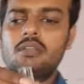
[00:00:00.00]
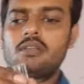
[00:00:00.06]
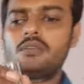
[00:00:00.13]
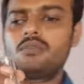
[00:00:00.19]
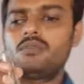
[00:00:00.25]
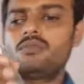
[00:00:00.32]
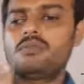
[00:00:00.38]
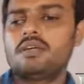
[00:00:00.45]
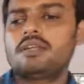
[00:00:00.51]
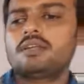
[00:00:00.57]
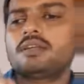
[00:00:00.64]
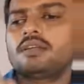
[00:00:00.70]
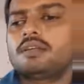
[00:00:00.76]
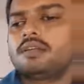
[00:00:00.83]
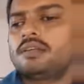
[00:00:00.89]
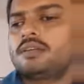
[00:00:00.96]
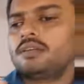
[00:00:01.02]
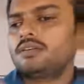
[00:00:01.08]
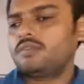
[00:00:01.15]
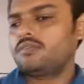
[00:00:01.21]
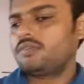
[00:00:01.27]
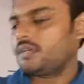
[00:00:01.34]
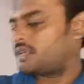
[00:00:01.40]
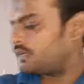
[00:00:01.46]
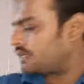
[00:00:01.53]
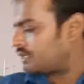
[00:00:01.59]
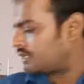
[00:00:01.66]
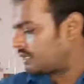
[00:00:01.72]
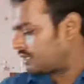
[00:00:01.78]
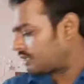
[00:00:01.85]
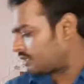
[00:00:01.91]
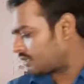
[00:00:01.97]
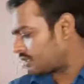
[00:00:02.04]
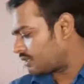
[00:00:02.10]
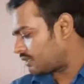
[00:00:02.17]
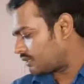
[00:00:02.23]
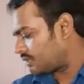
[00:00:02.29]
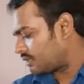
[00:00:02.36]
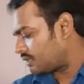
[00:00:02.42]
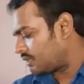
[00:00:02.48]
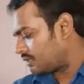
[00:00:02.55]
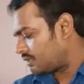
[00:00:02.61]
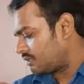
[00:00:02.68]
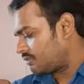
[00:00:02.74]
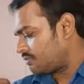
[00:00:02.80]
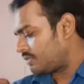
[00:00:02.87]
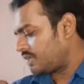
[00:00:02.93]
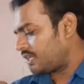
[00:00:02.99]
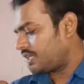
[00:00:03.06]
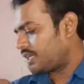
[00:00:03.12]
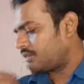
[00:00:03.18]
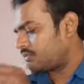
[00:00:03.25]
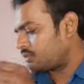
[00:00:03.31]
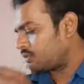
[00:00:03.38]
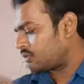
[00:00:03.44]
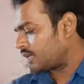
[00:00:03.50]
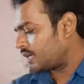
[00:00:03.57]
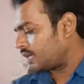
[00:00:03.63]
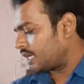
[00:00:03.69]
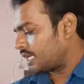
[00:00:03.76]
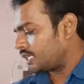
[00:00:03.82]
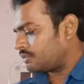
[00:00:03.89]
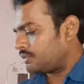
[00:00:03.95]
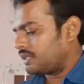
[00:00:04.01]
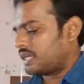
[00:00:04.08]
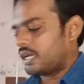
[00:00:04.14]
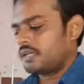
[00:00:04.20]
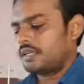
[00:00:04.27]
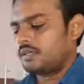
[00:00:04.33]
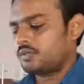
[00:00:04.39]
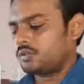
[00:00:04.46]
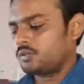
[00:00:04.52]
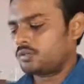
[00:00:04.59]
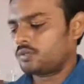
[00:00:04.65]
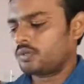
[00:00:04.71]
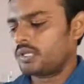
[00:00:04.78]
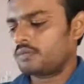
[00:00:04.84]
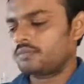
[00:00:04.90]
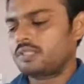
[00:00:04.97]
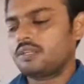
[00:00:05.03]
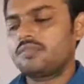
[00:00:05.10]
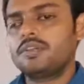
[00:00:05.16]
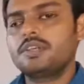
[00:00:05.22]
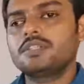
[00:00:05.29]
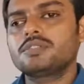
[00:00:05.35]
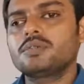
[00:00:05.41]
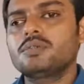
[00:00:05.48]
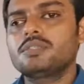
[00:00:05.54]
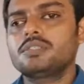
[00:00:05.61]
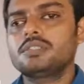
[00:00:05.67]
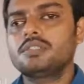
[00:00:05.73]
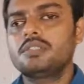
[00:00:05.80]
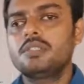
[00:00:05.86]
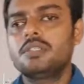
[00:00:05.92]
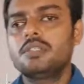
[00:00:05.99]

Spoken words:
when the barium chloride has been added to sodium sulphate solution.